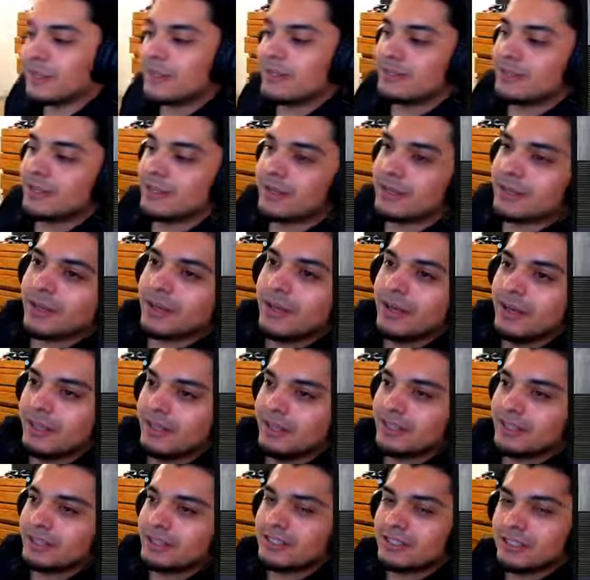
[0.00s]
like the
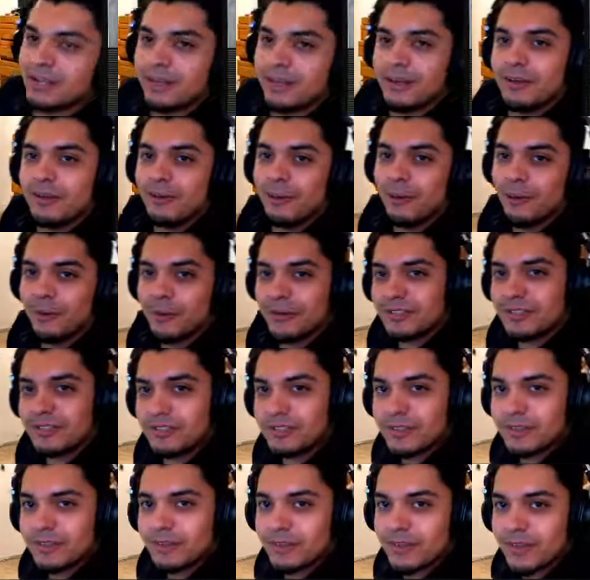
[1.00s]
slight annoyances
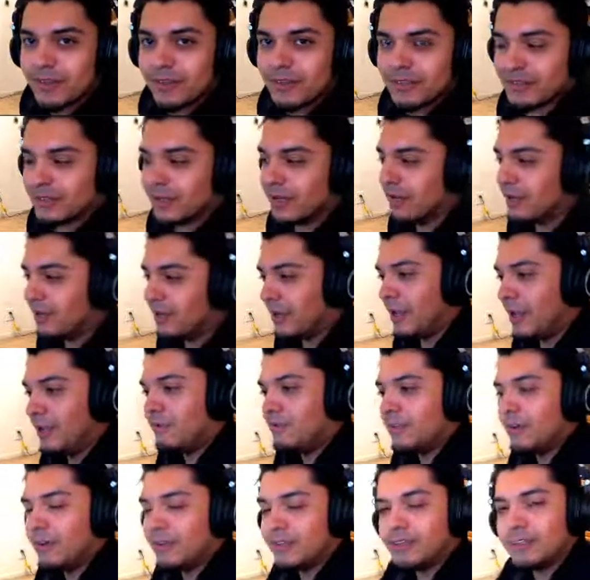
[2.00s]
of things, like you can't
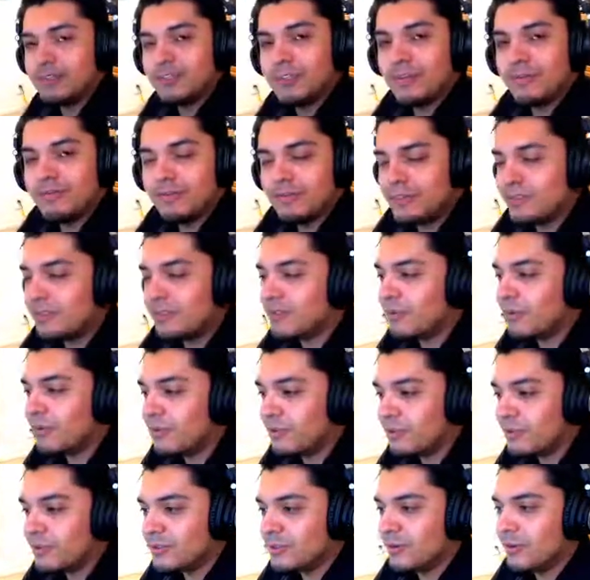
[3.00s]
find any stuff in
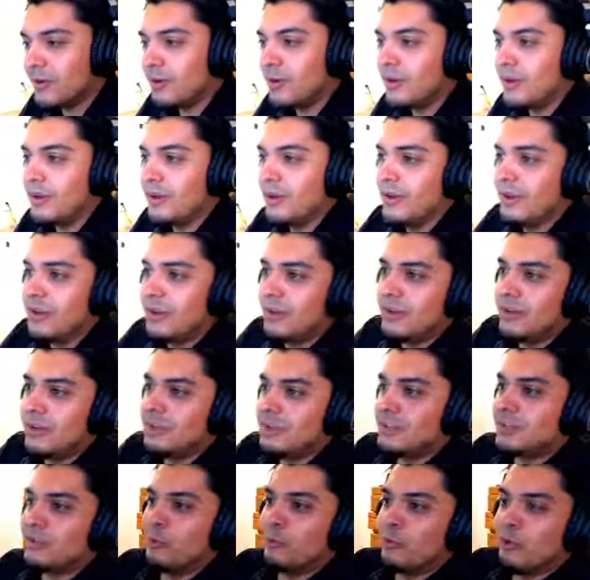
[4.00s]
stores, or
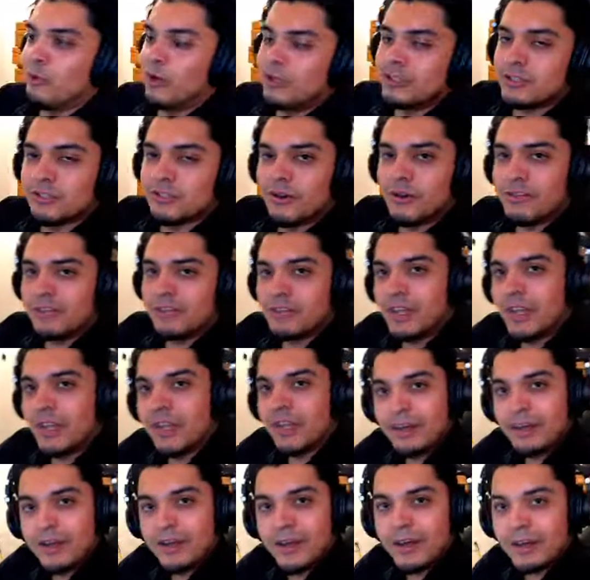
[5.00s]
some restaurants you can't
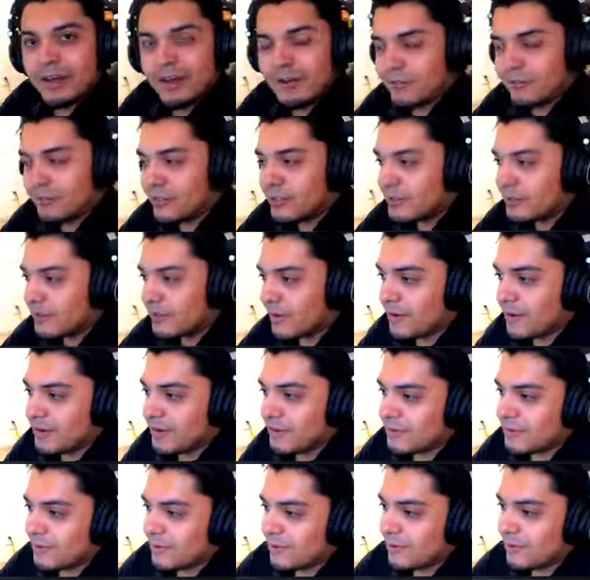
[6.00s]
eat out at restaurants,
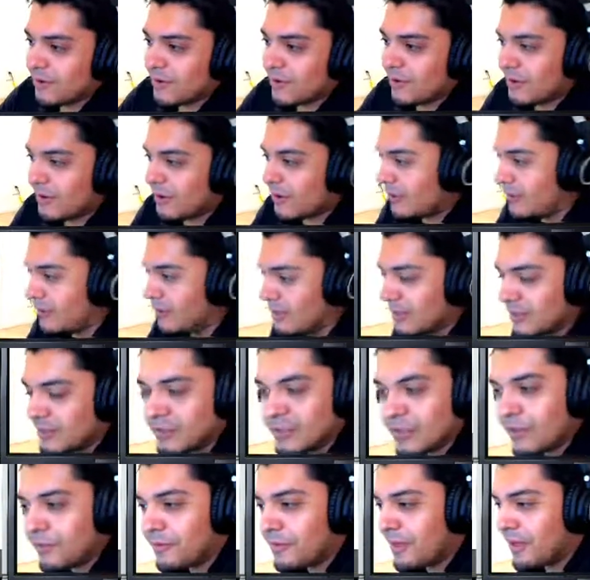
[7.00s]
or
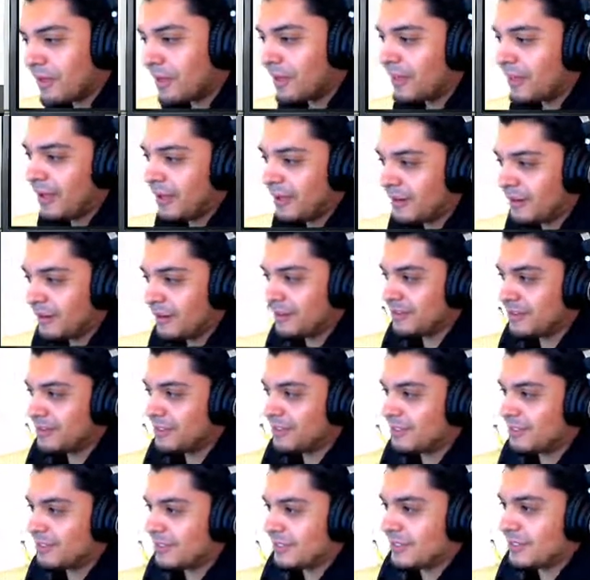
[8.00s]
stuff like that. It's just
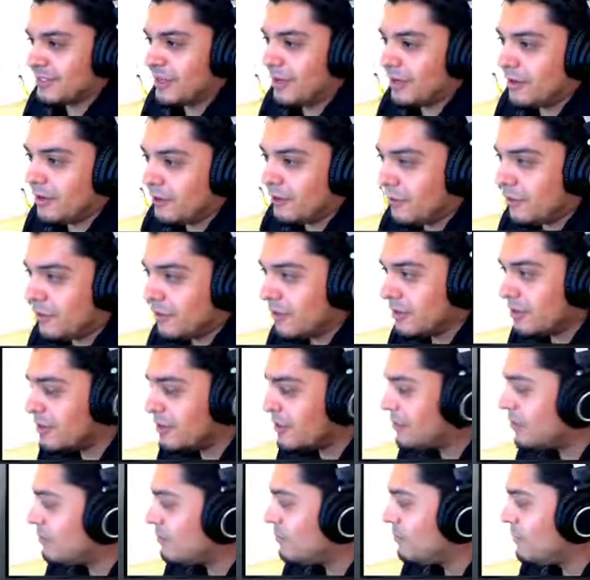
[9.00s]
a slight annoyance.
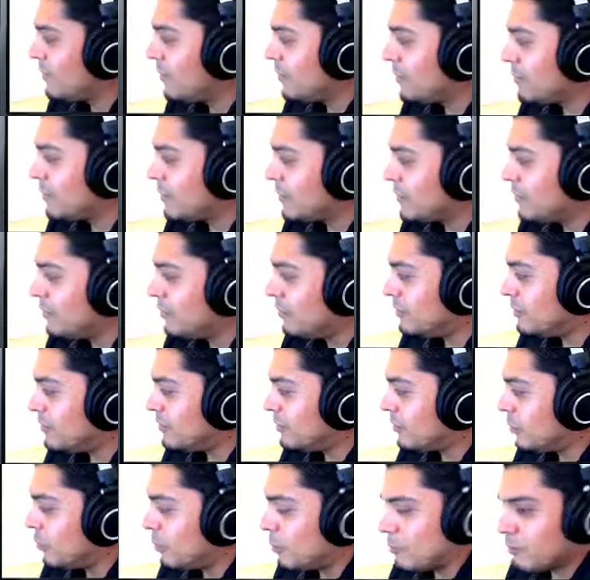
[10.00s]
Maybe I'm a little
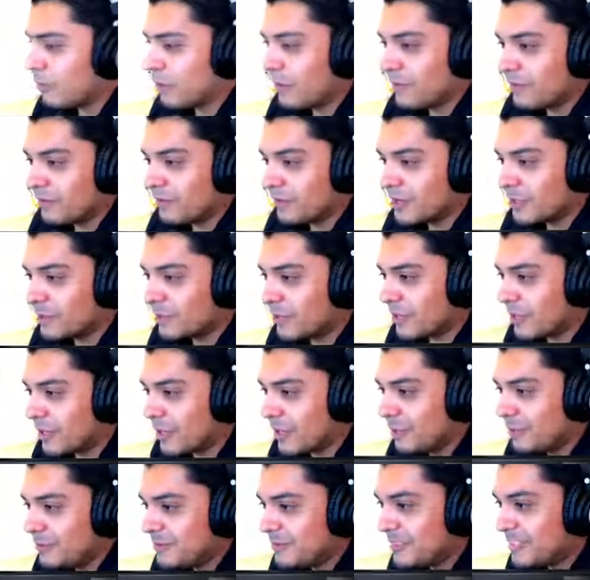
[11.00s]
too privileged when it
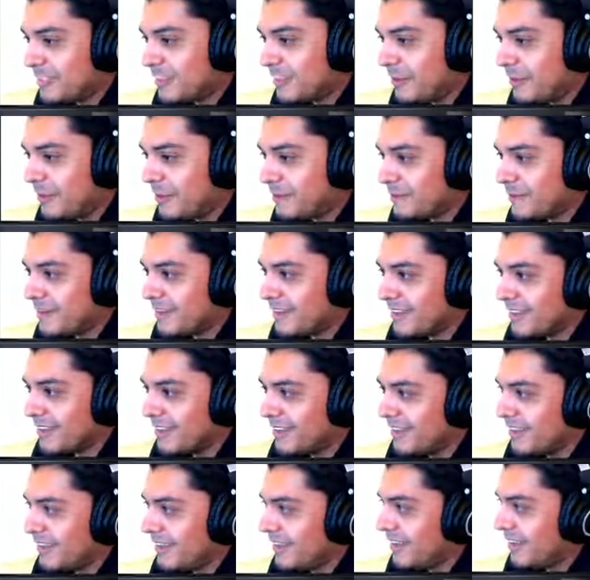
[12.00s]
comes to that, but
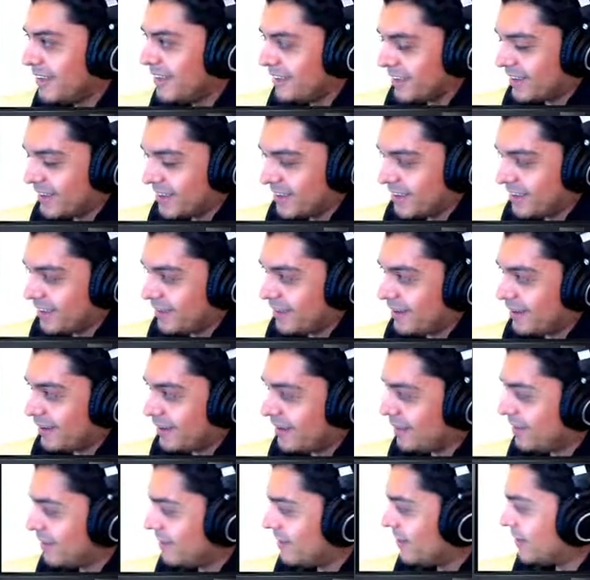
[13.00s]
uh,
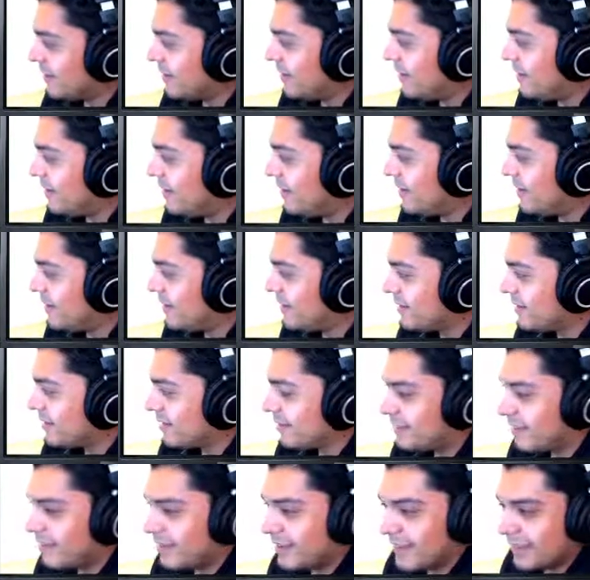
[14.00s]
you know,
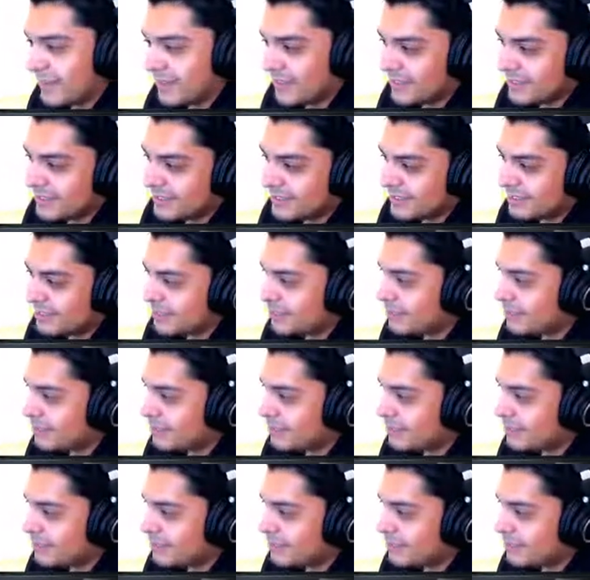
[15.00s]
yeah, it's just,